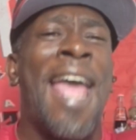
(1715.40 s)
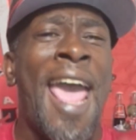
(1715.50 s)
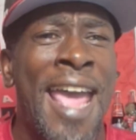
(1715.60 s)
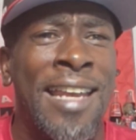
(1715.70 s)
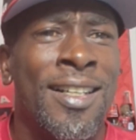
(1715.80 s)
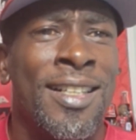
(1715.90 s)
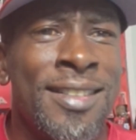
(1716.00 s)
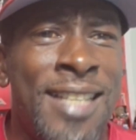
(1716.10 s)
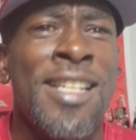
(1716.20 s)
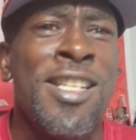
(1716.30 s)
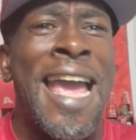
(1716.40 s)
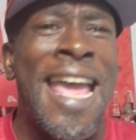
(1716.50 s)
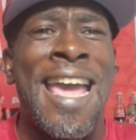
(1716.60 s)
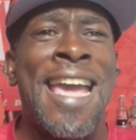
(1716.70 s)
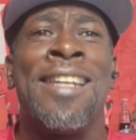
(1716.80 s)
that, then you
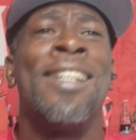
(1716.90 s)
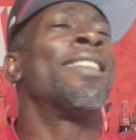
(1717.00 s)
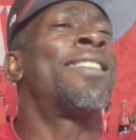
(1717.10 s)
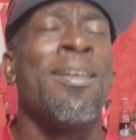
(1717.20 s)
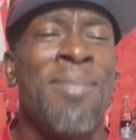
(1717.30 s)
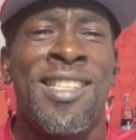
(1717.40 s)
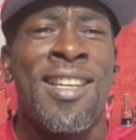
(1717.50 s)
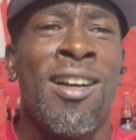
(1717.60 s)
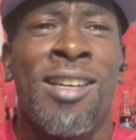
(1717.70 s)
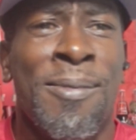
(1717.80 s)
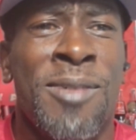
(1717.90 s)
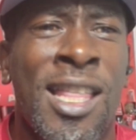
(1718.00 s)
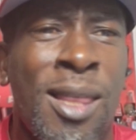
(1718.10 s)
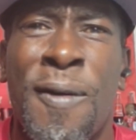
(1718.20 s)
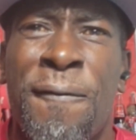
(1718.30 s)
had Timmy Duncan,
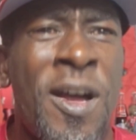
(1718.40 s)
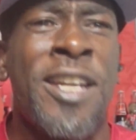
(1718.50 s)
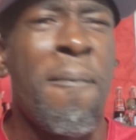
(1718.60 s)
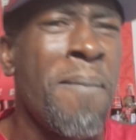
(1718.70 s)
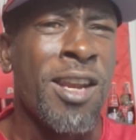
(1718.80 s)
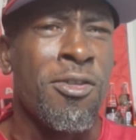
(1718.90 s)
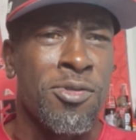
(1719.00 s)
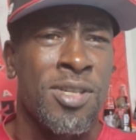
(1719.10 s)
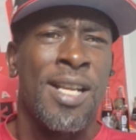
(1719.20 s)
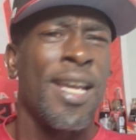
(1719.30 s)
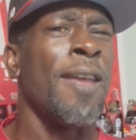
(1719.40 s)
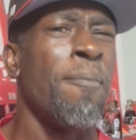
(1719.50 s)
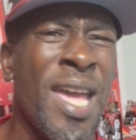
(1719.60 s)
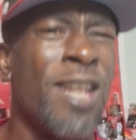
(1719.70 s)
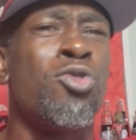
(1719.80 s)
nothing but fundamentals, and
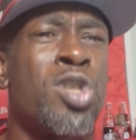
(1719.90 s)
Manu